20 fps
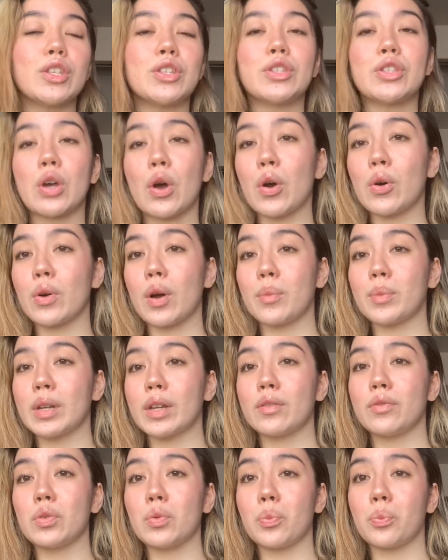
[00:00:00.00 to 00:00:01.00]
So I'm gonna
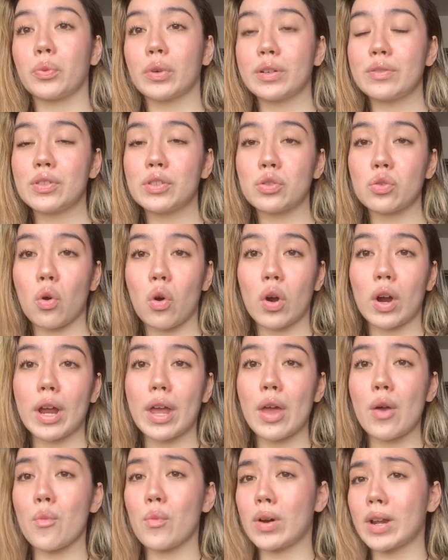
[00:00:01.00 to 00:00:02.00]
give you a brief
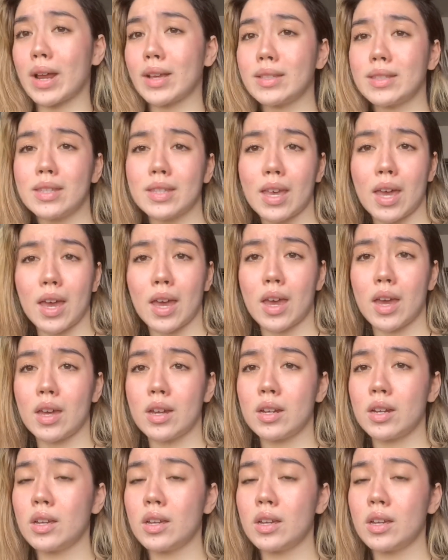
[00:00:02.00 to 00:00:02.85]
story, what I did